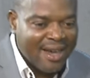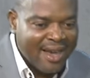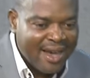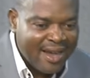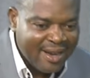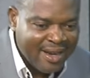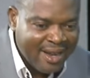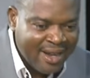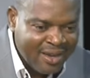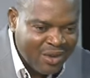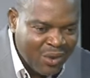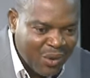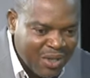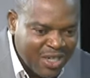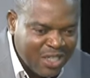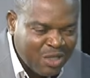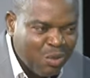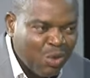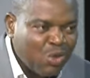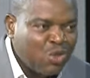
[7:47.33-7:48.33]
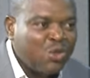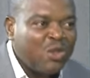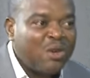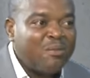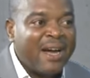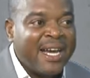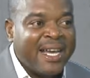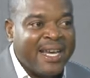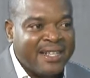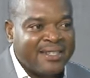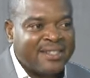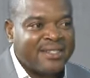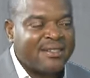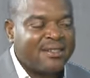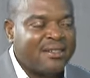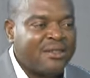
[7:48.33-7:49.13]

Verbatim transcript: and they took these books to the markets.